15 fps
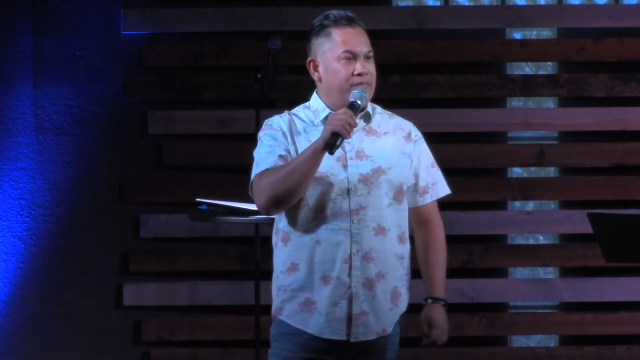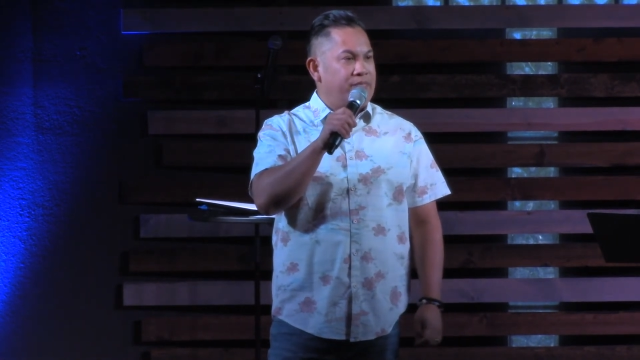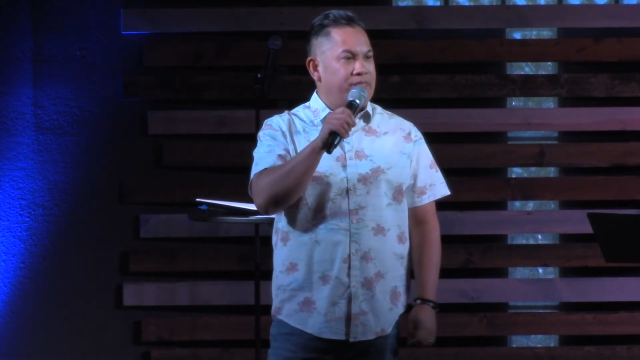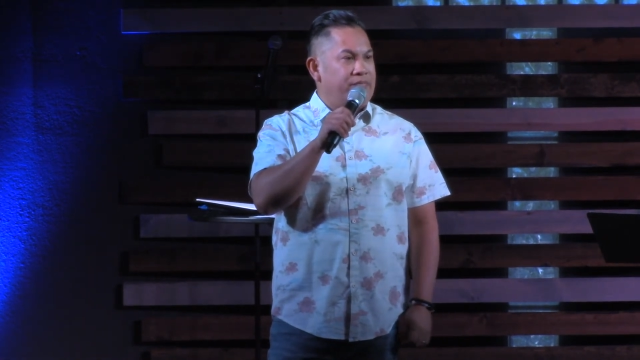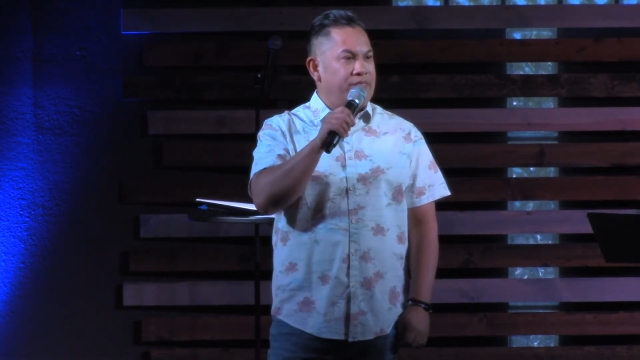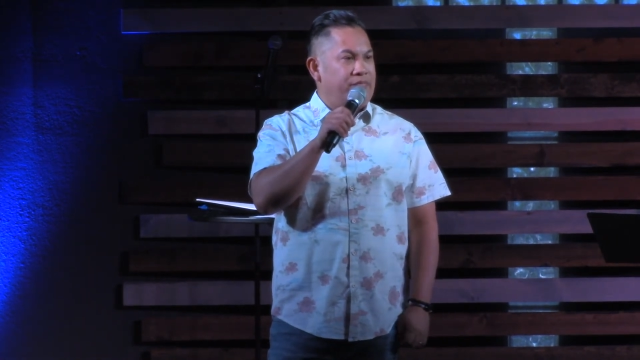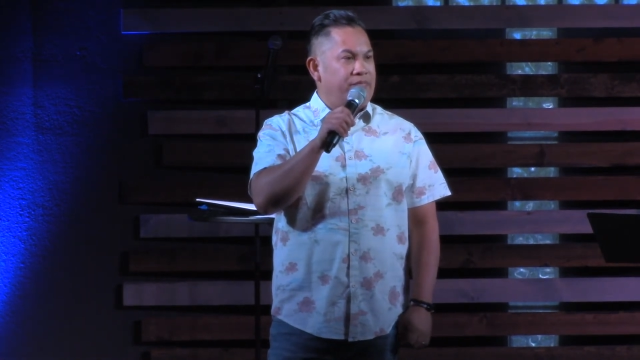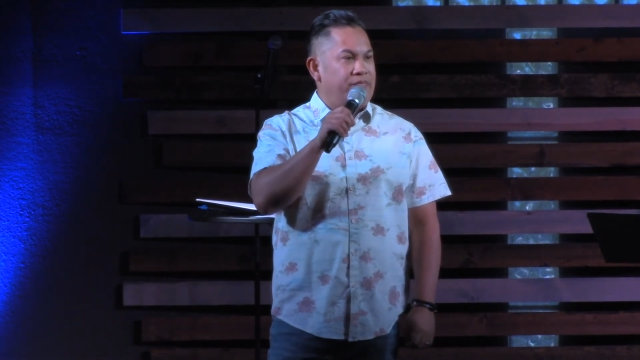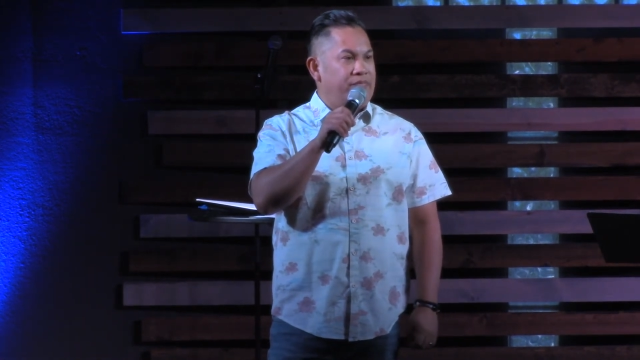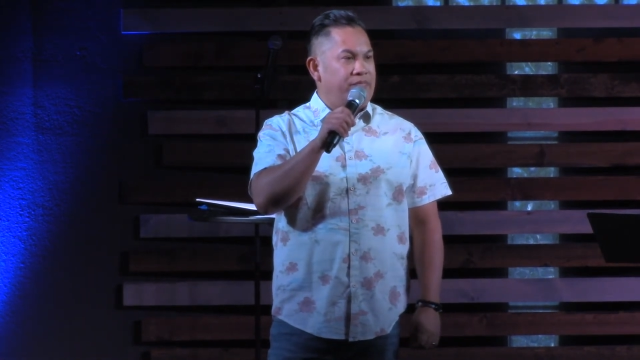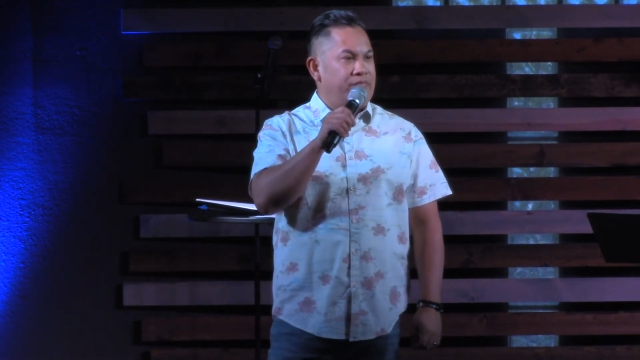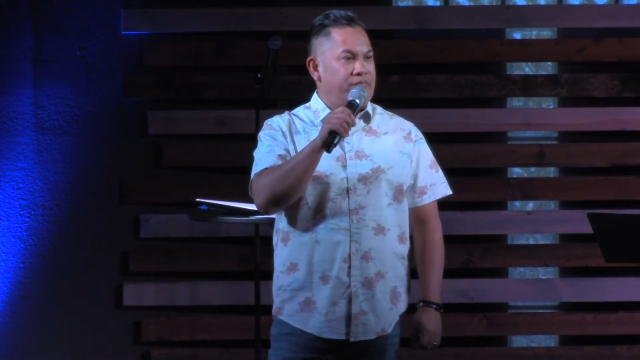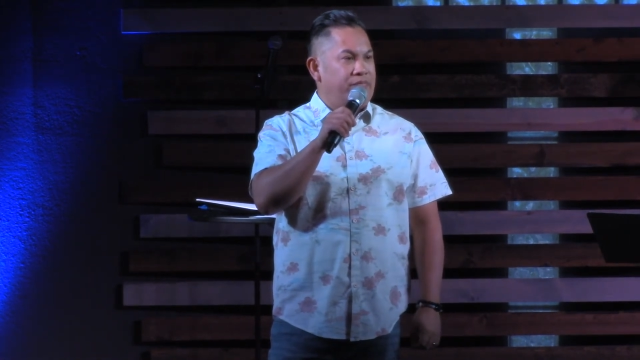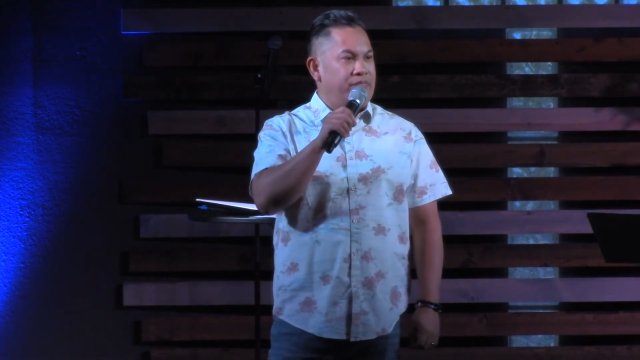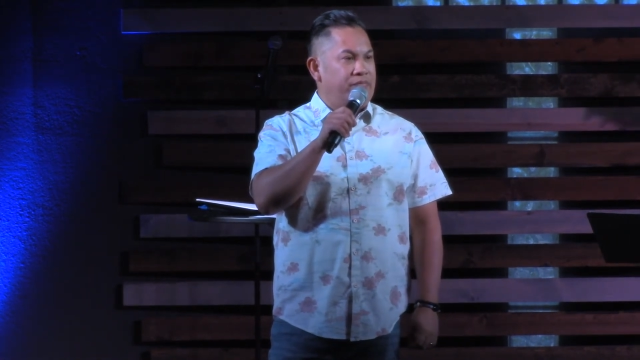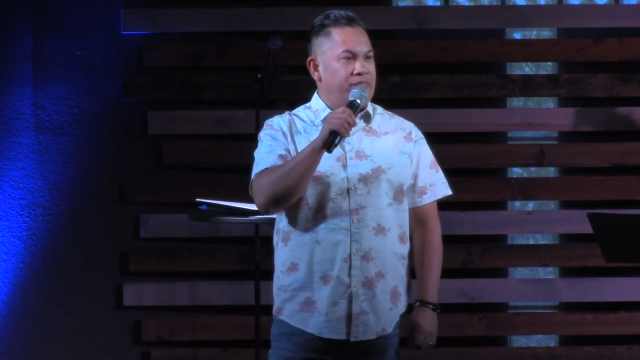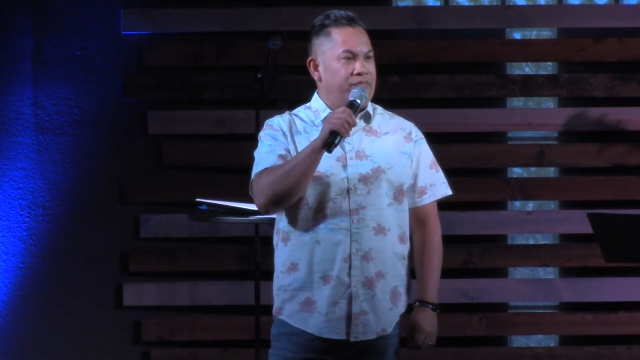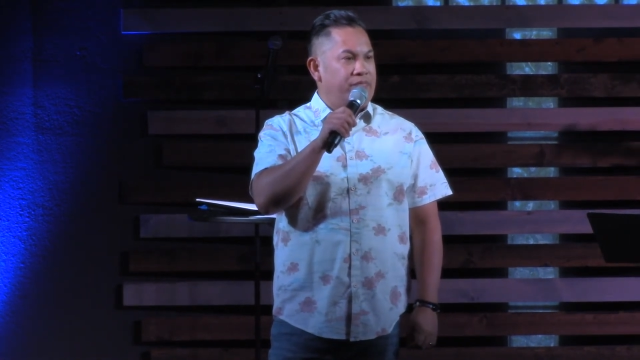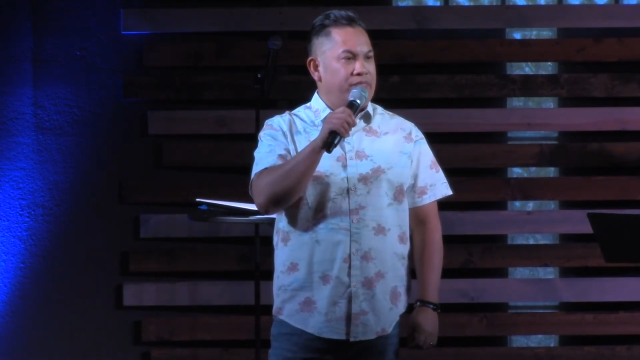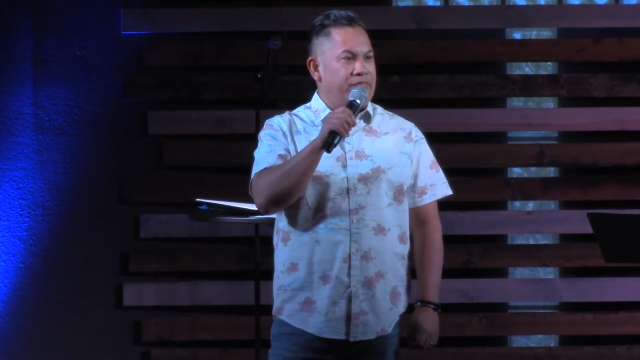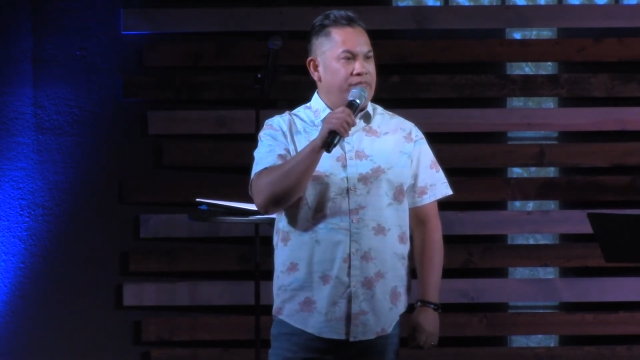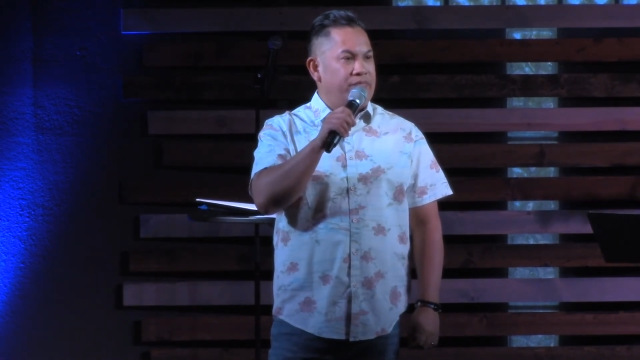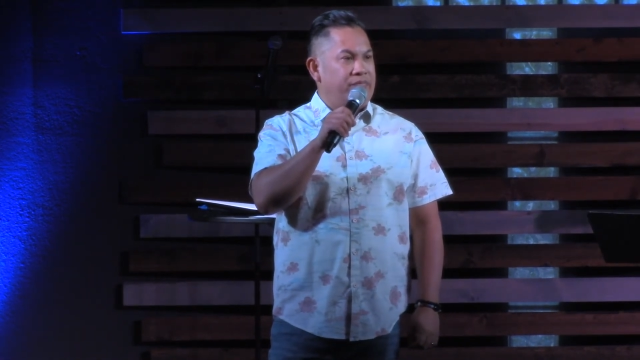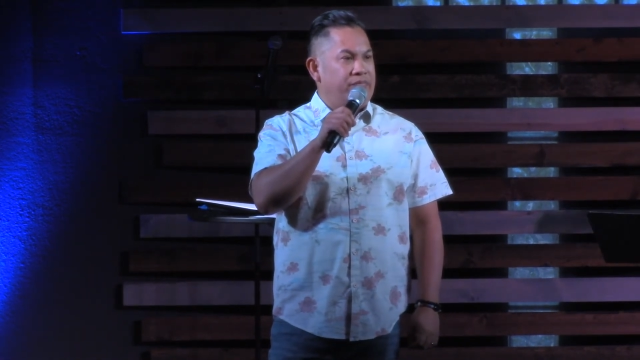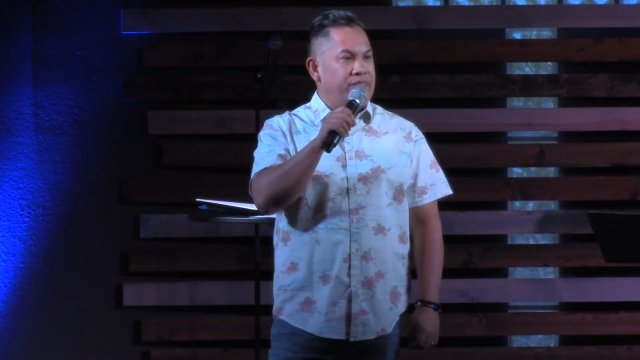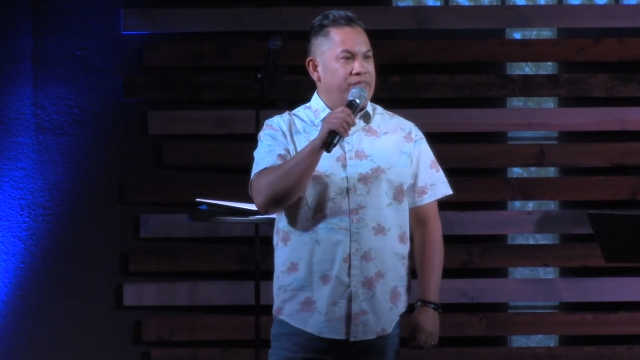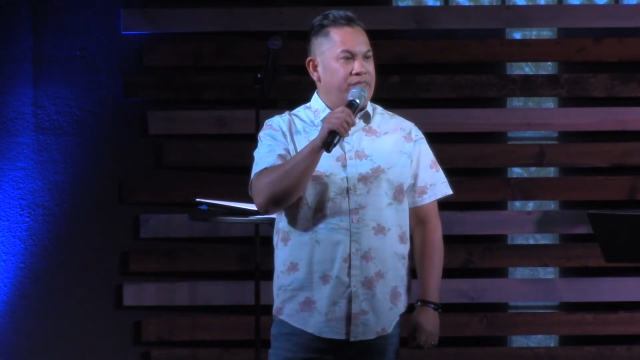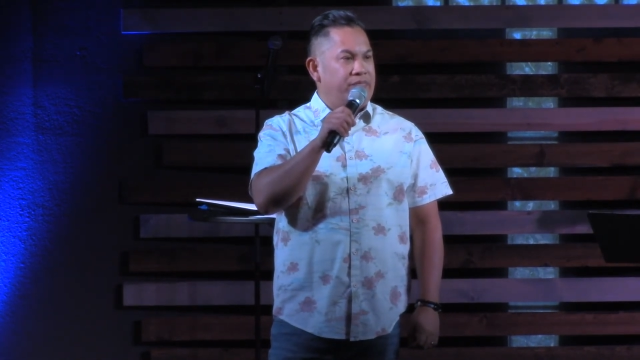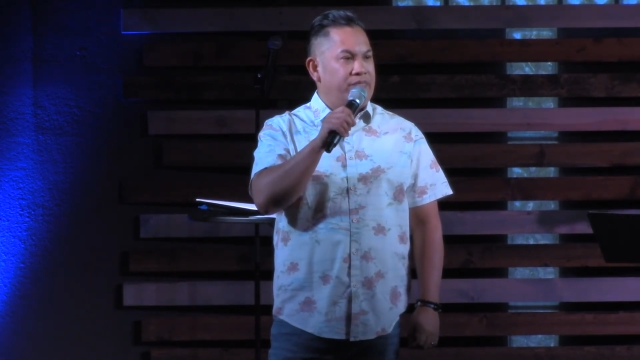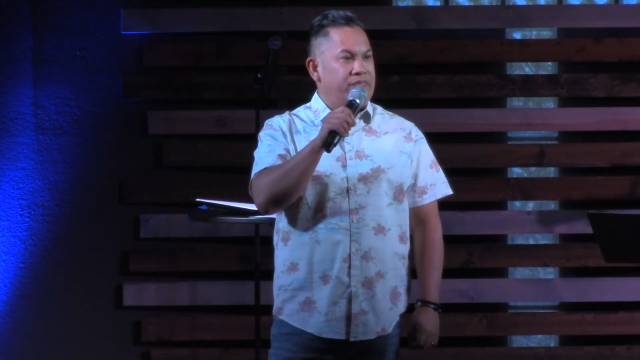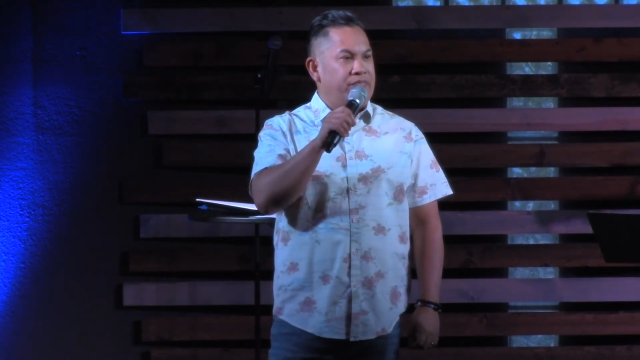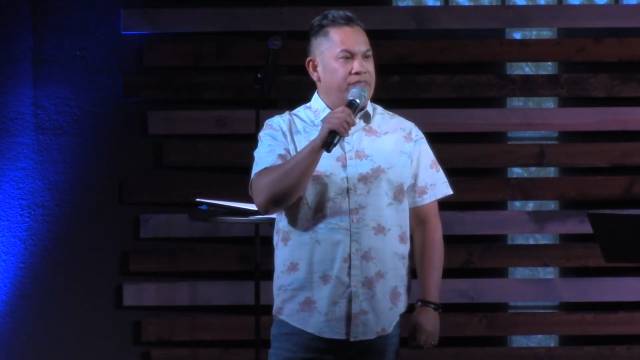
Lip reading: [no speech]